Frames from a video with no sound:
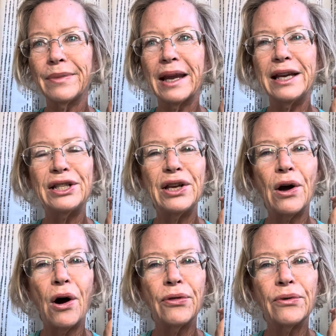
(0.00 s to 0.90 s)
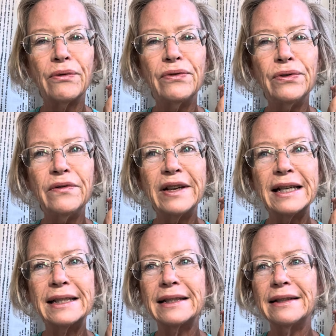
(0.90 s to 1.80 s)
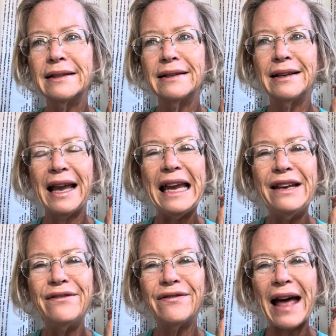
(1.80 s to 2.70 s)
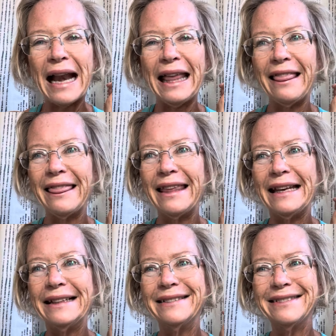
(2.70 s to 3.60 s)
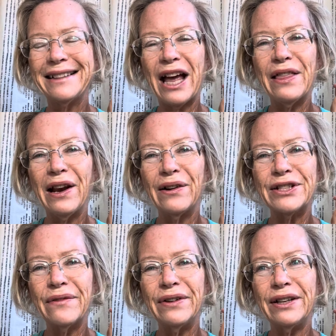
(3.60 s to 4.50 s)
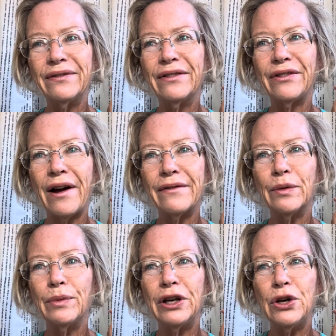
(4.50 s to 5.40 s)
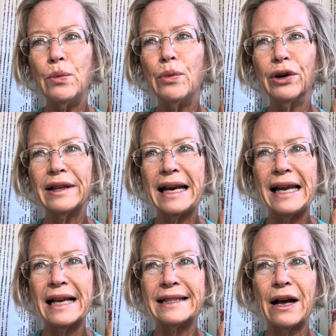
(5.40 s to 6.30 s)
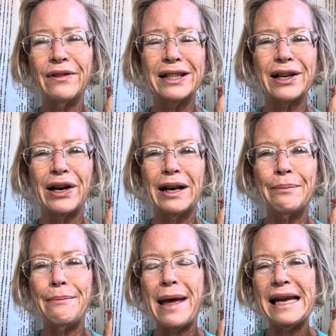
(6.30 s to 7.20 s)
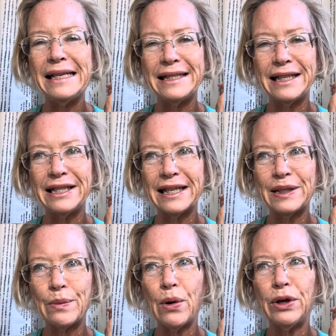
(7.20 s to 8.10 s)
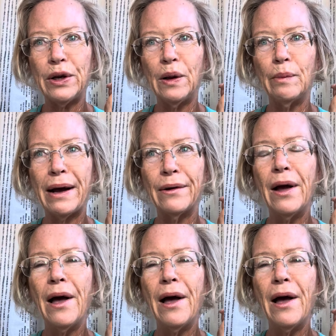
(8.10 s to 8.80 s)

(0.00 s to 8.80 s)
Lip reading: He's the author of Food Fix, Eat Fat, Get Thin, and the Longevity Forever new book that he has out that's got an amazing testimonial about